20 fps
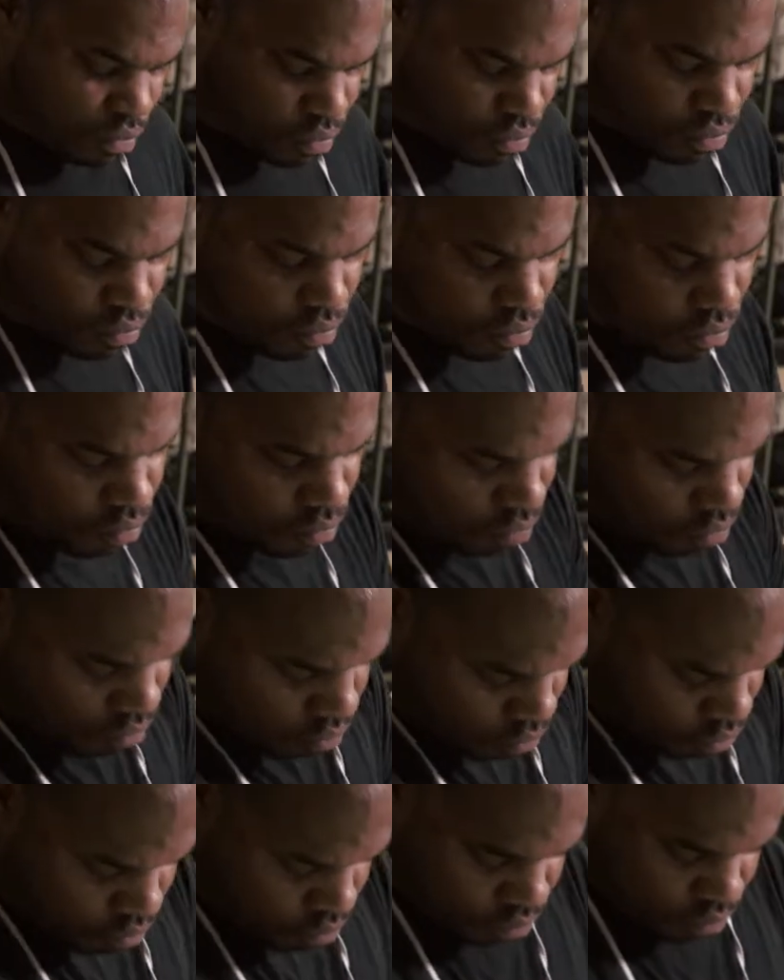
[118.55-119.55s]
get it to you.
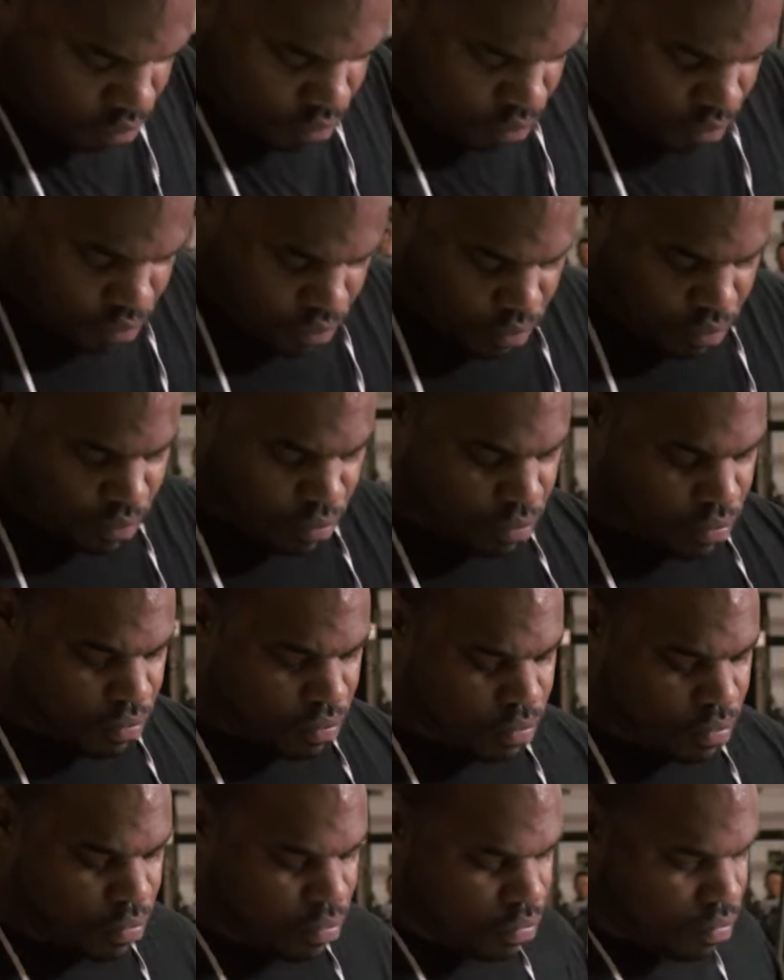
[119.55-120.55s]
We were
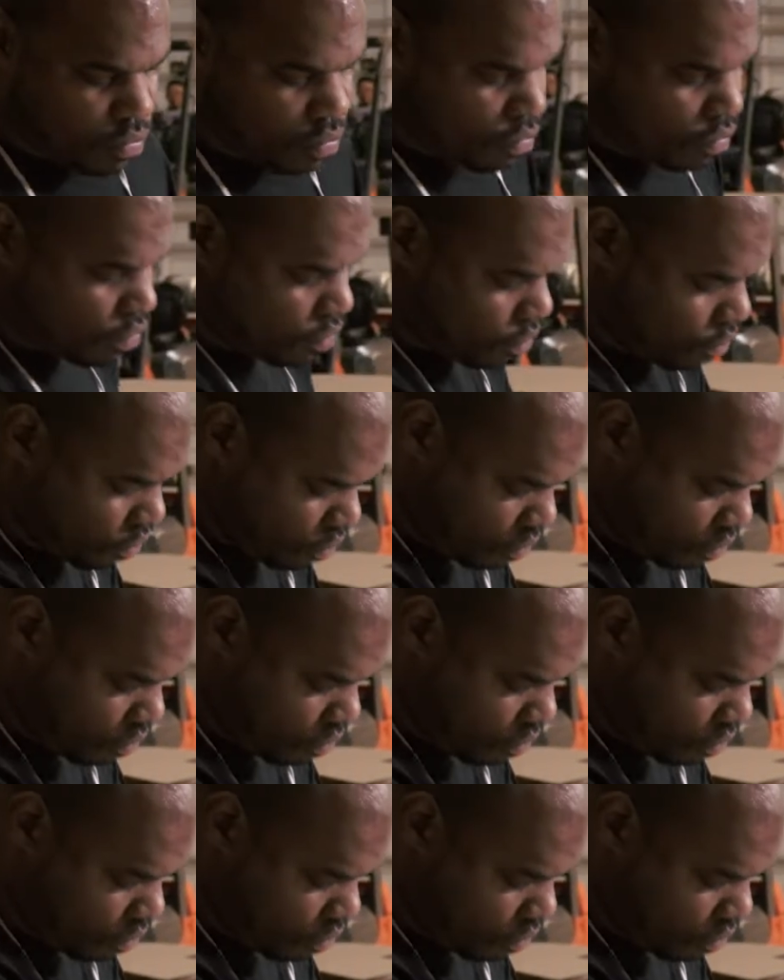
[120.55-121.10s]
thrilled with the speed